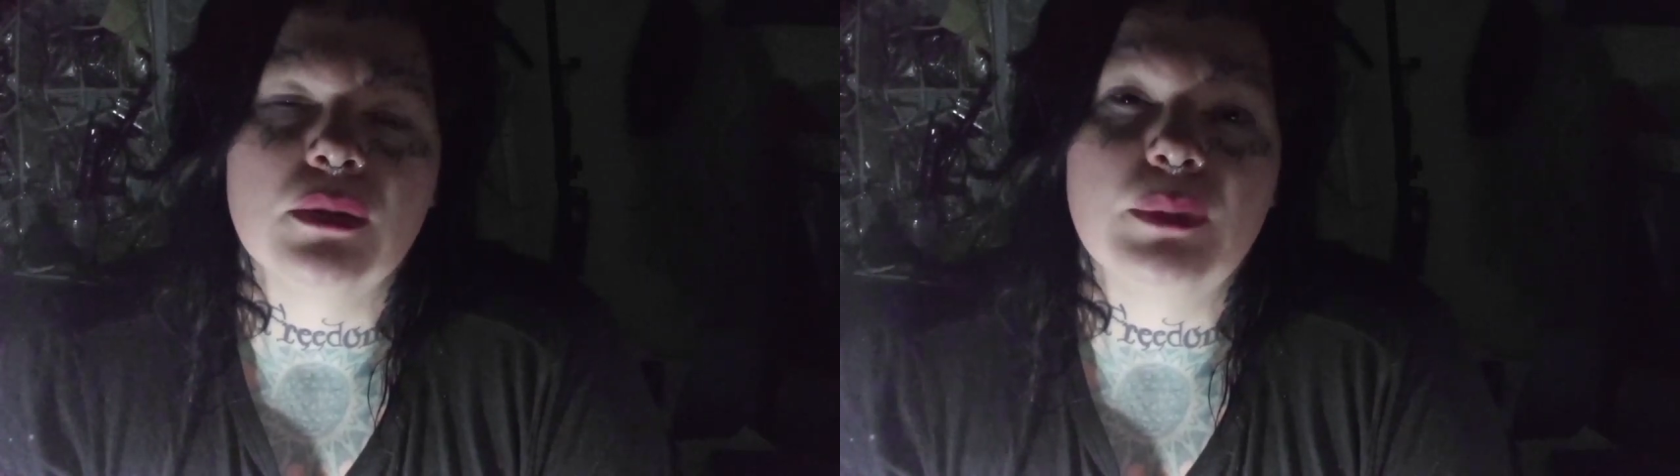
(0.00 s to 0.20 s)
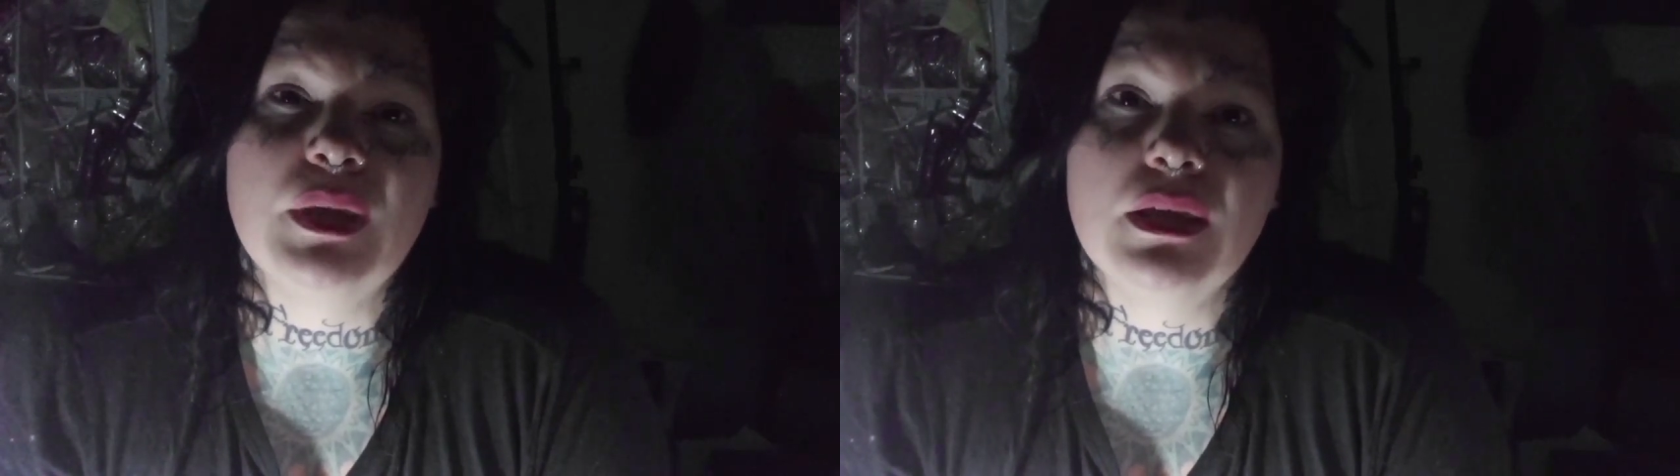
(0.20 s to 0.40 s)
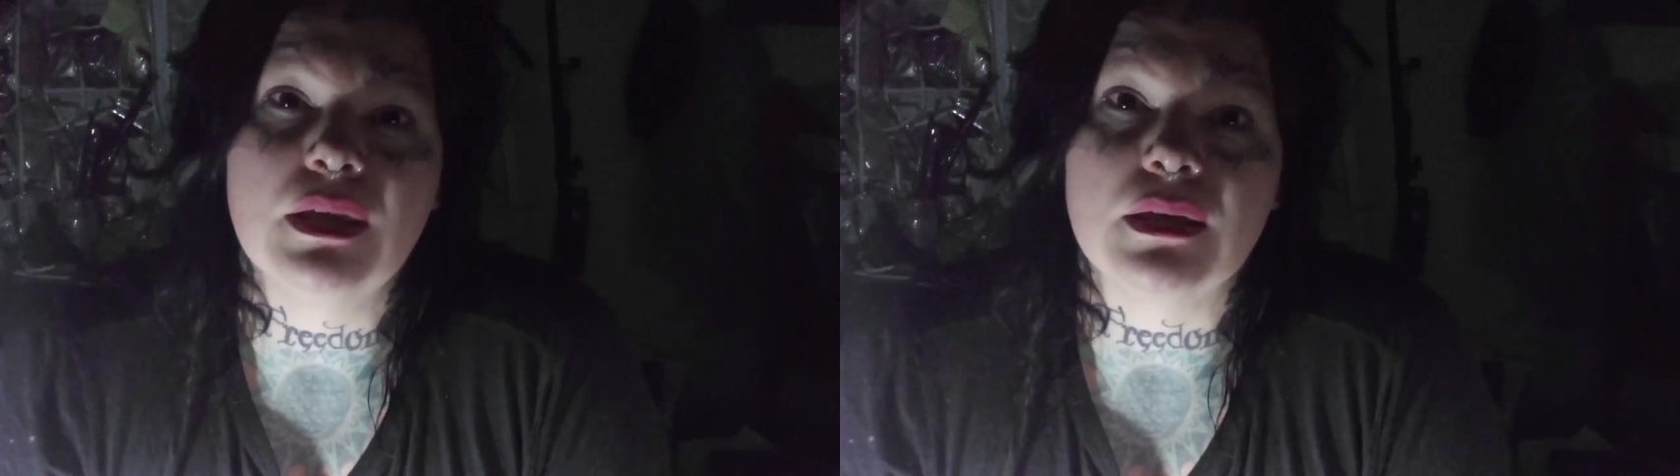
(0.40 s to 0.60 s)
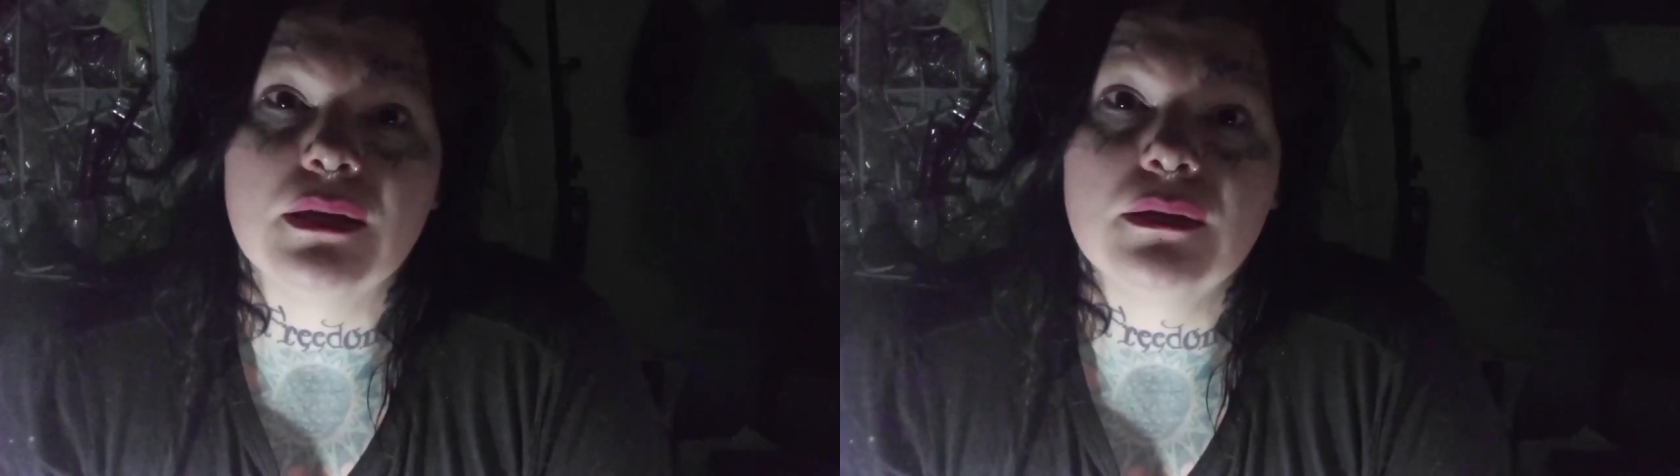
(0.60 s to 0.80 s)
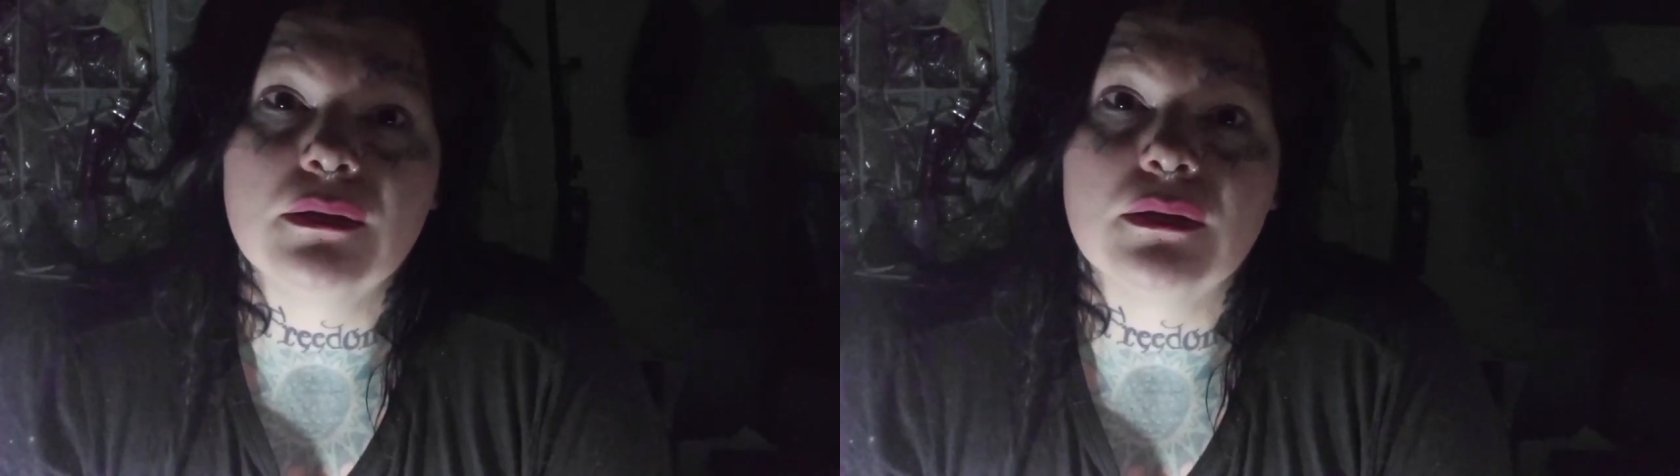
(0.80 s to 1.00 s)

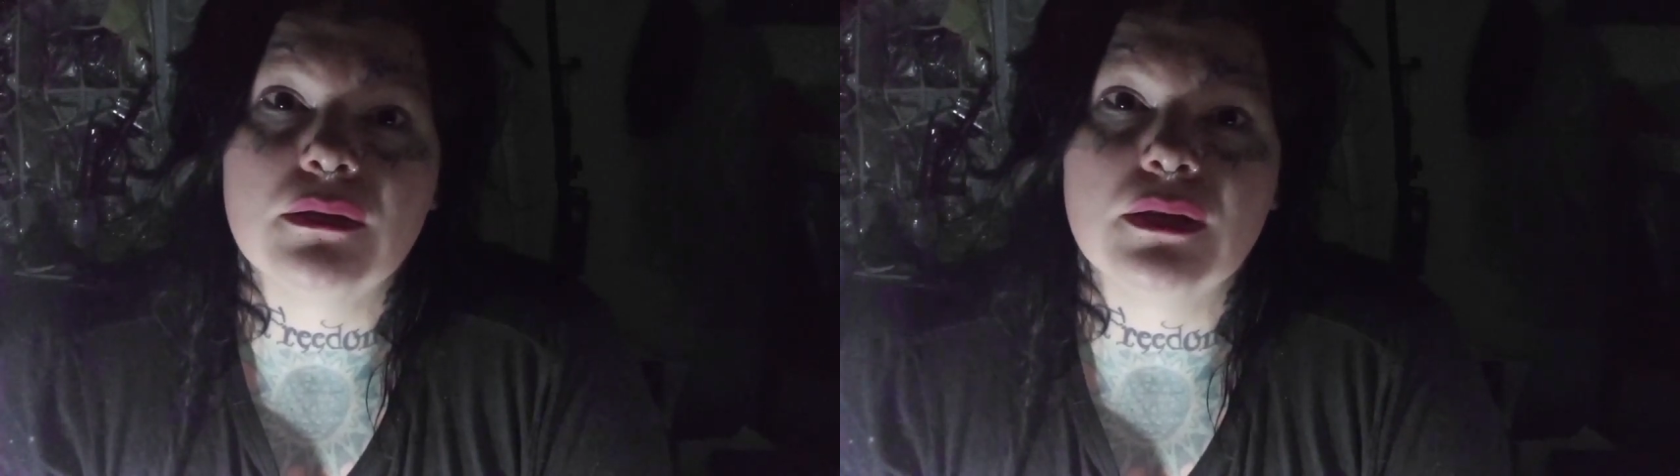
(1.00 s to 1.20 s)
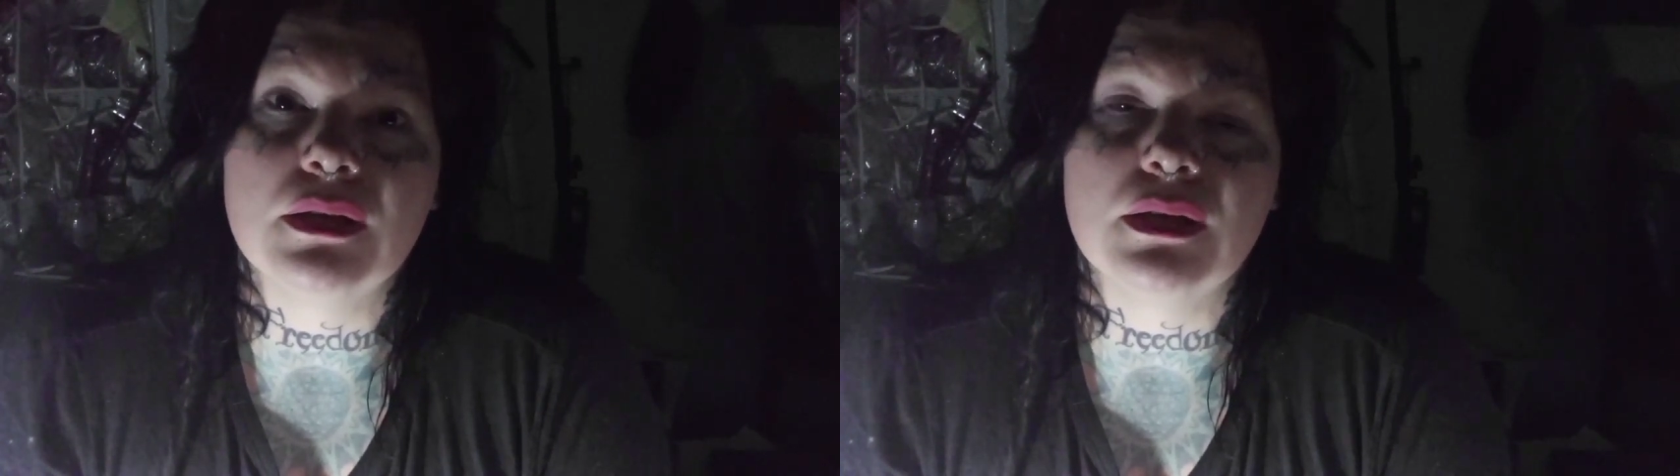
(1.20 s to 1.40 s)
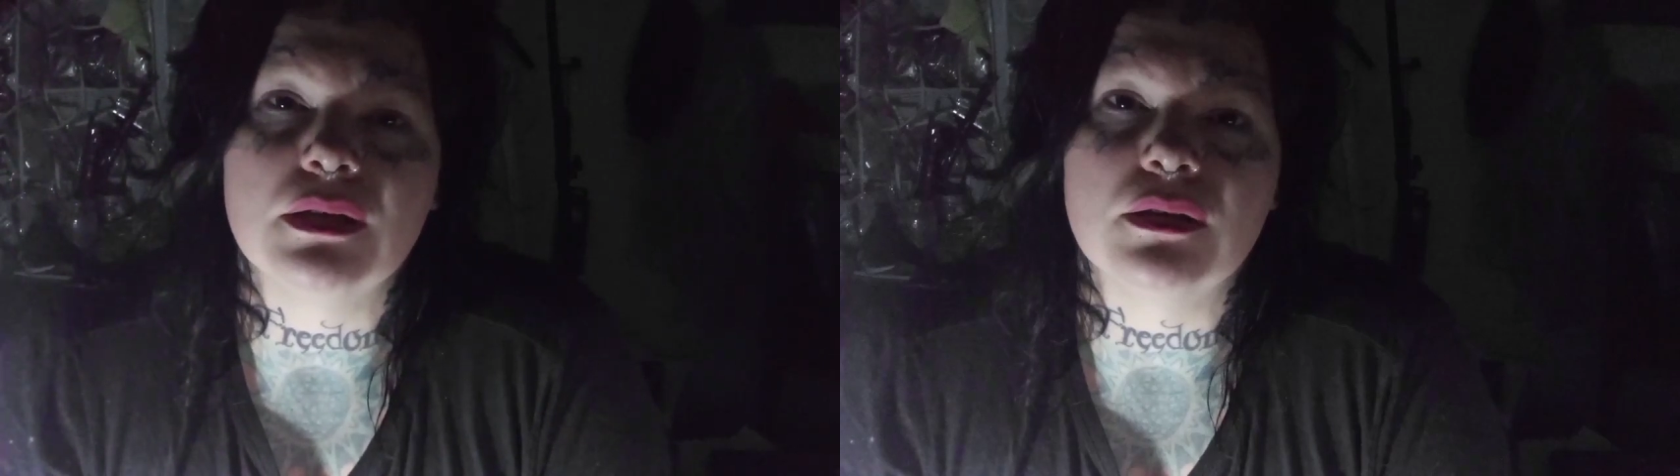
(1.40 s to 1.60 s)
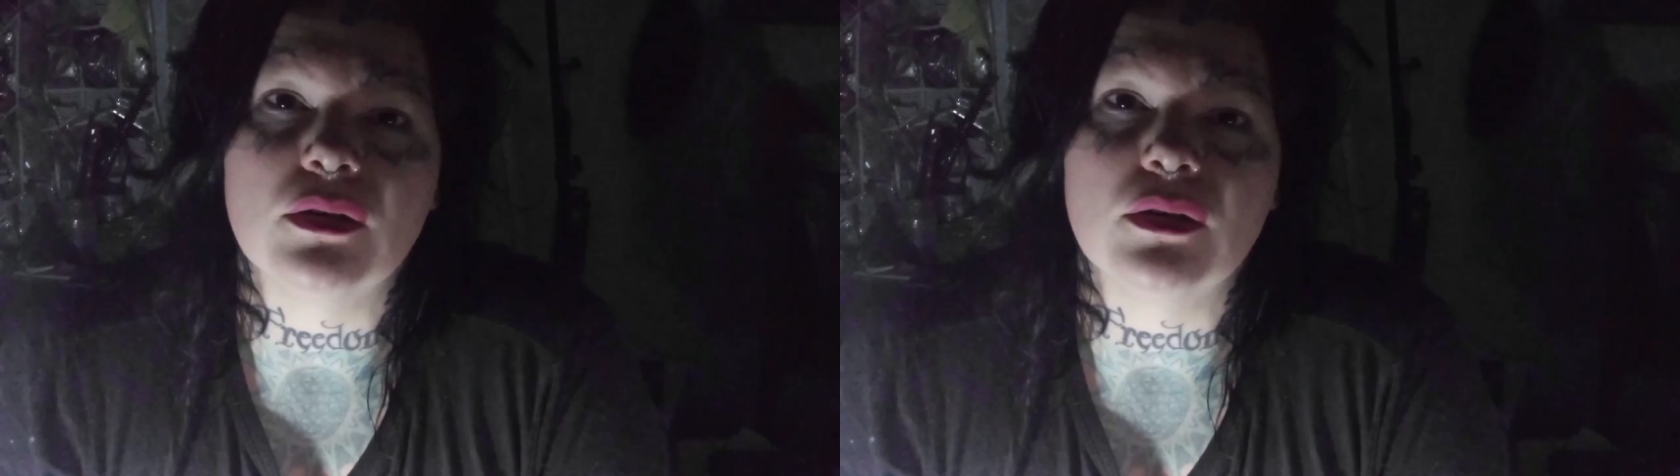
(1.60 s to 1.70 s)
being in